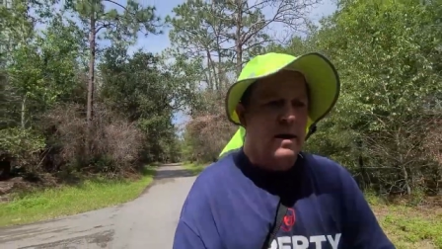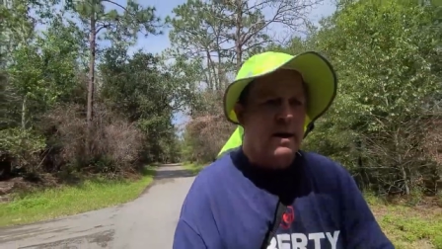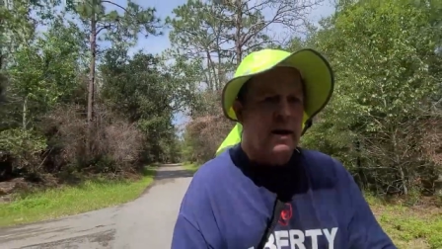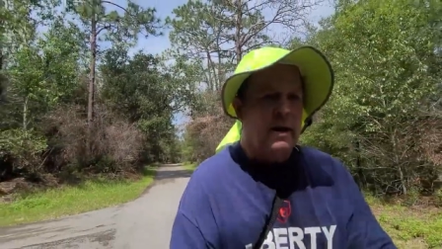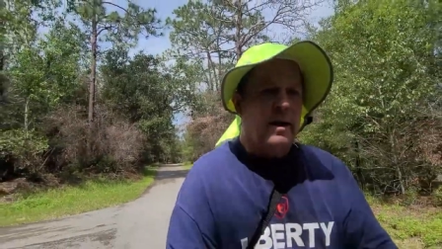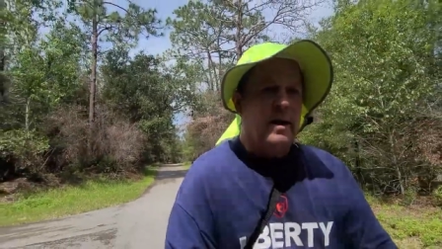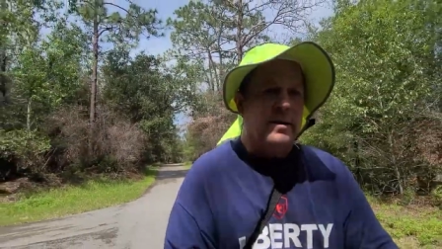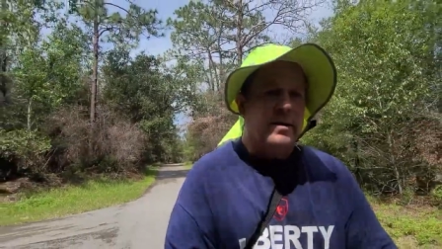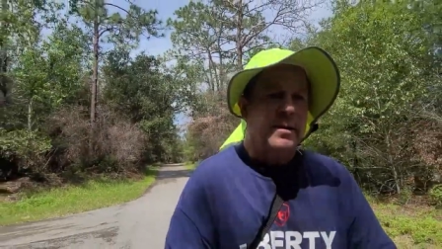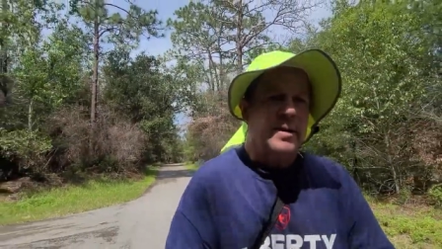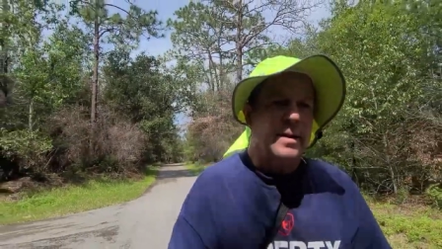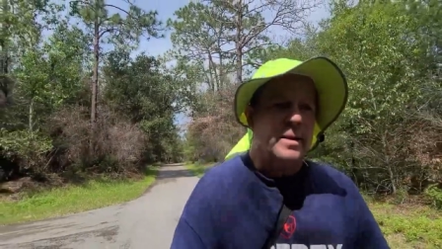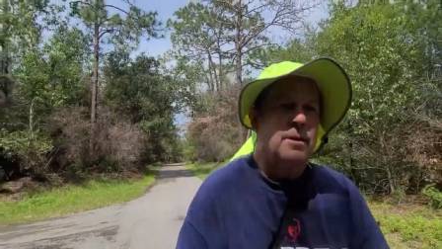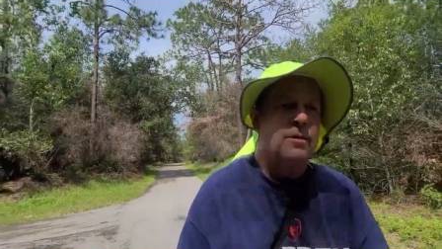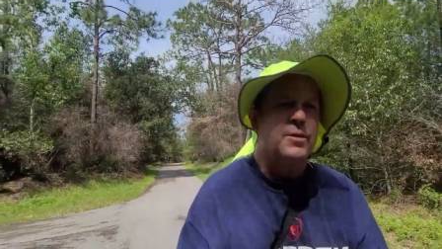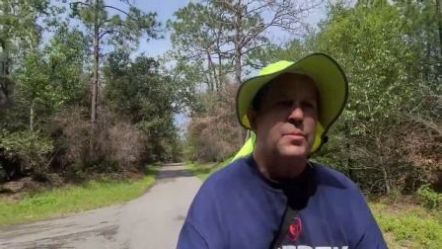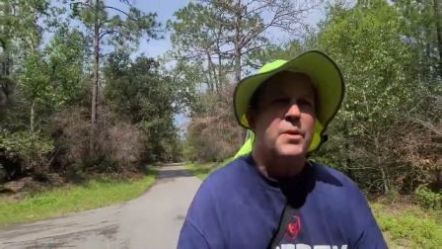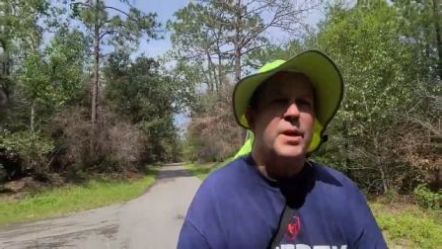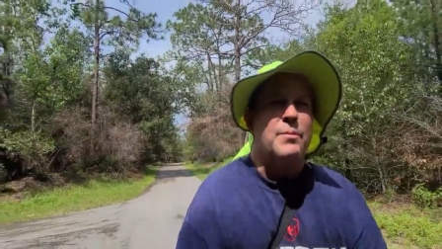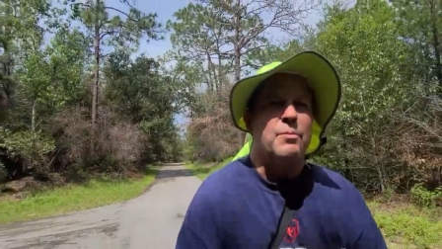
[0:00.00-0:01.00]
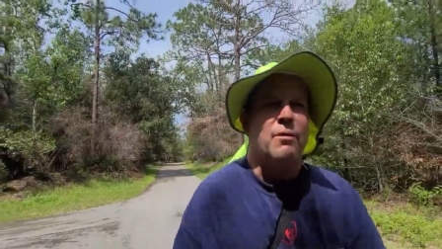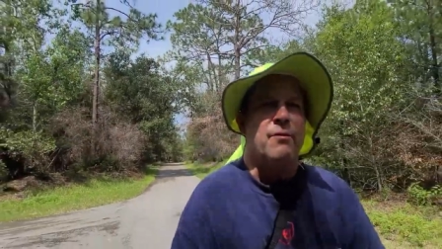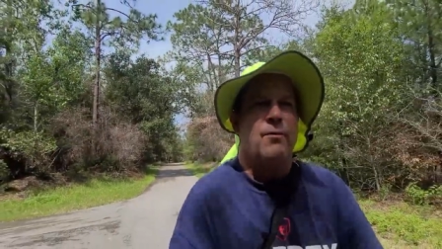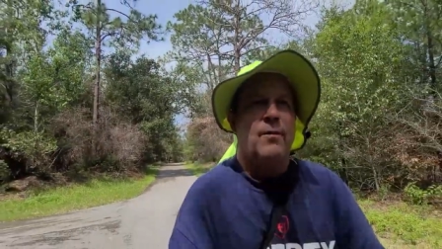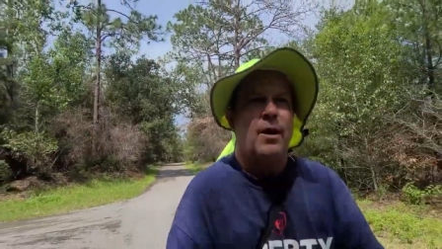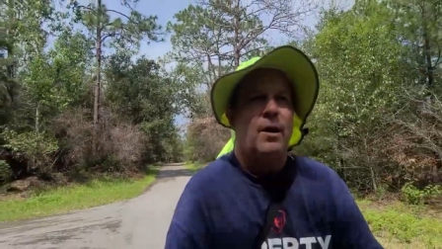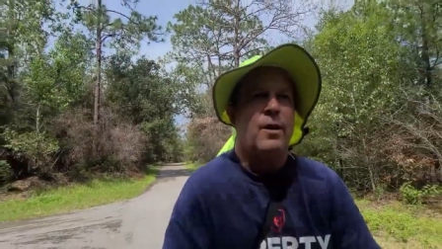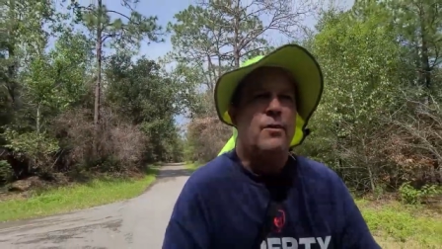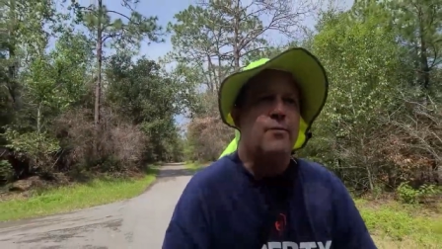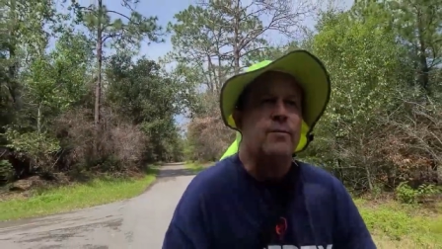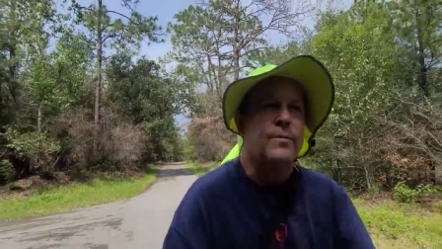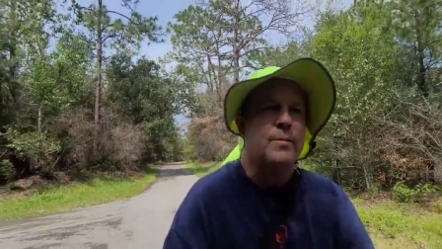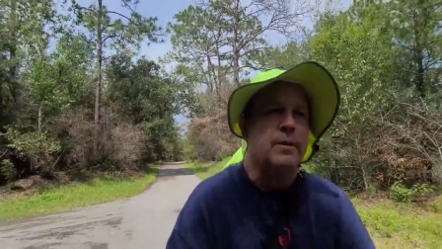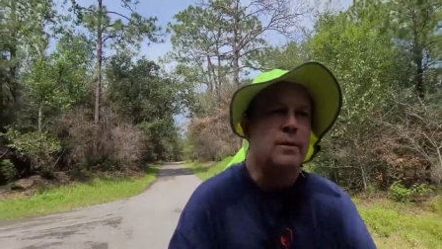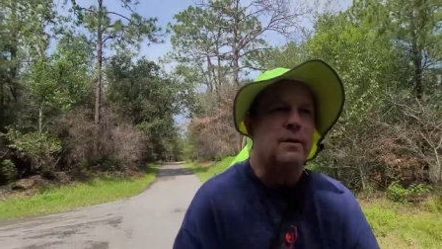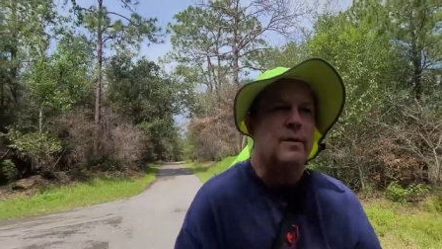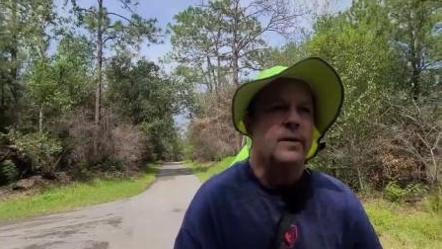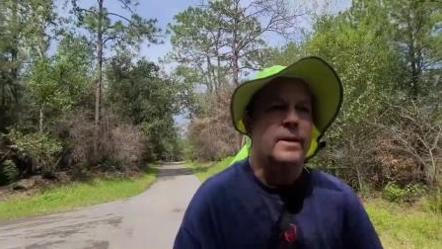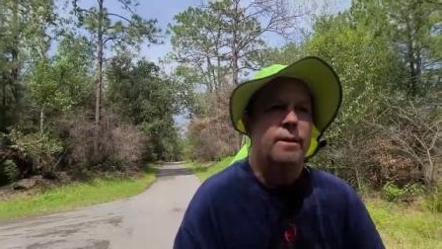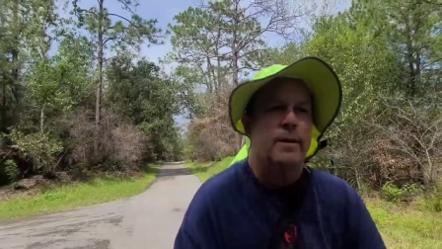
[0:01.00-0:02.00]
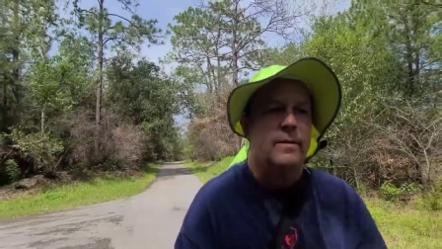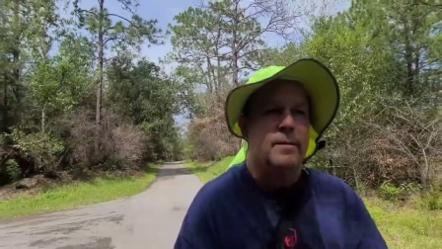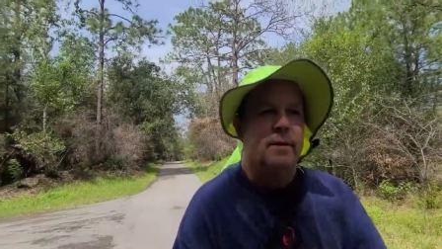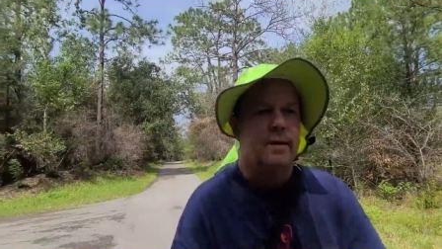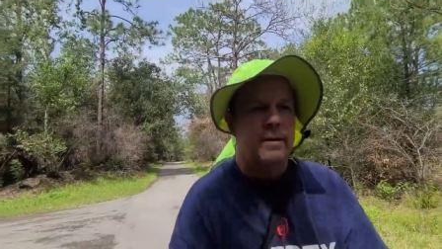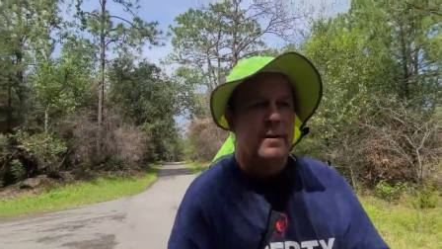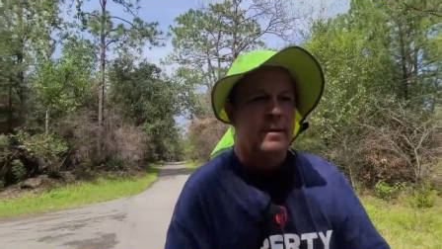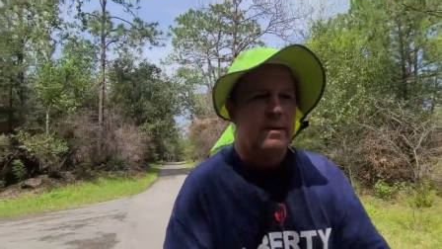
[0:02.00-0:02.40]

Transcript: Uh, seeing those people fall from the,